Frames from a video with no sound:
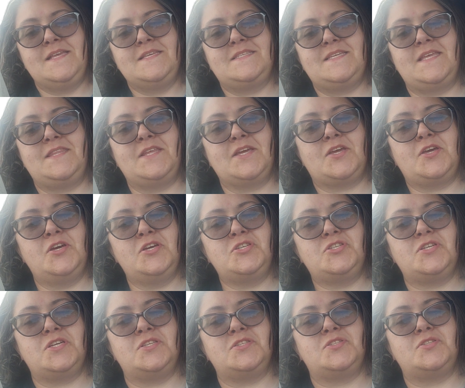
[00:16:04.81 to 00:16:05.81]
Said the
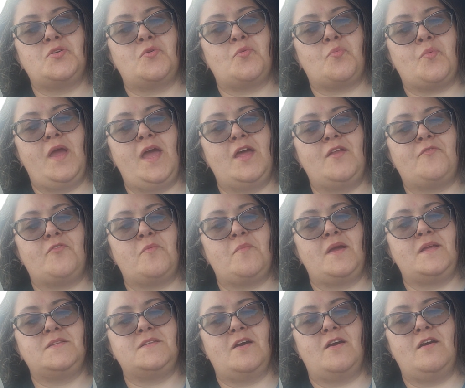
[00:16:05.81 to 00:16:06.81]
cushion so red for
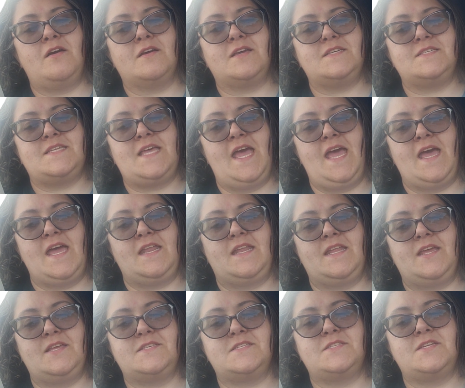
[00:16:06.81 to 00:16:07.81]
my doggie's
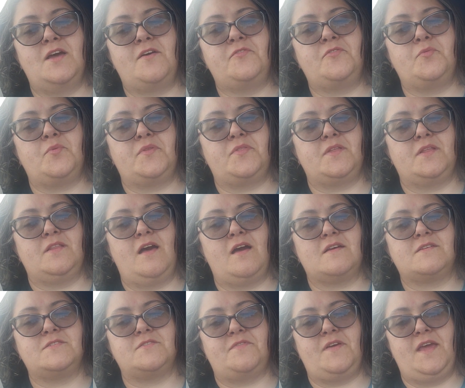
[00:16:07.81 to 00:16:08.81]
head, it stuffed with the
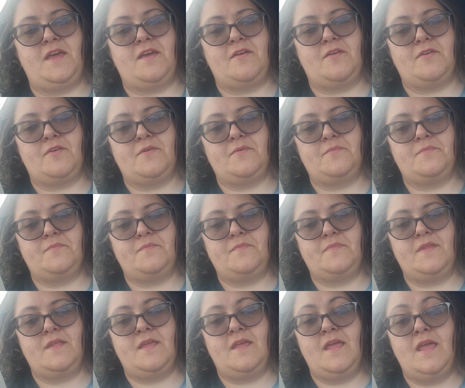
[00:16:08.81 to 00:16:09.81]
locks of hair.
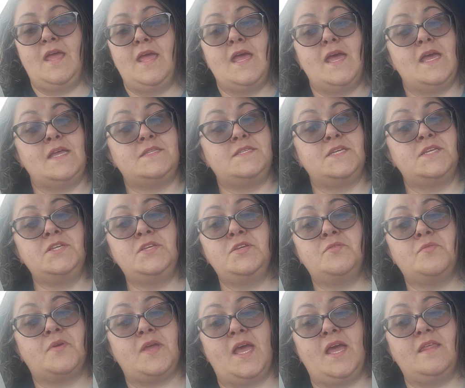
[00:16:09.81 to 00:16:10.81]
And didn't
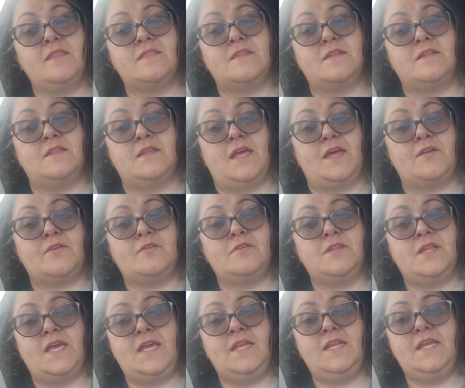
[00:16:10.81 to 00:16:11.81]
you get the letter,
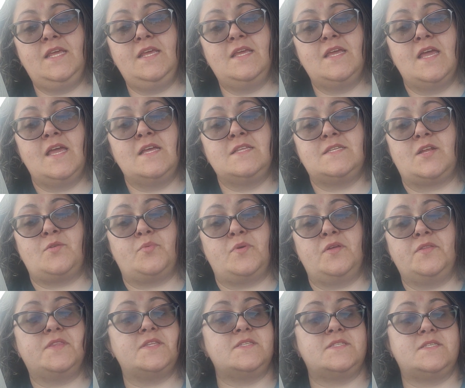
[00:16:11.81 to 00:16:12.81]
lady, tied
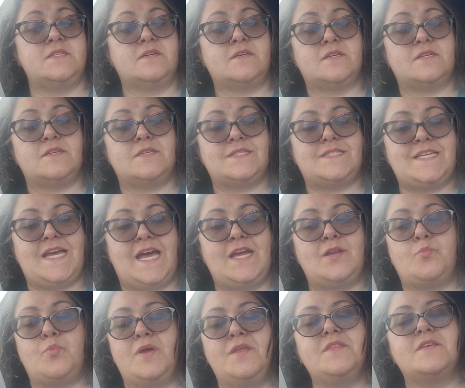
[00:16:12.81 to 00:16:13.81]
with
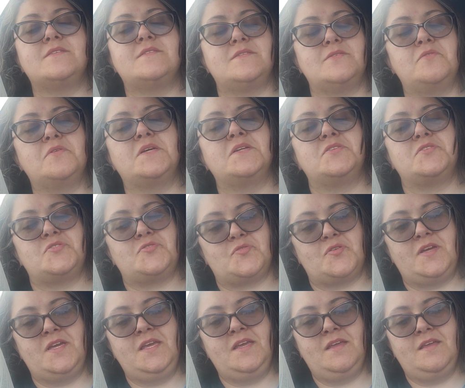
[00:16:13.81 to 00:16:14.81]
a silken
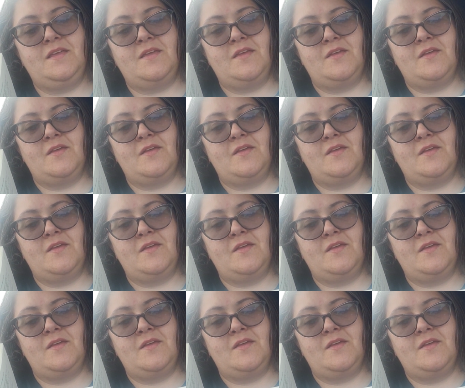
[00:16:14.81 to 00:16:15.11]
string?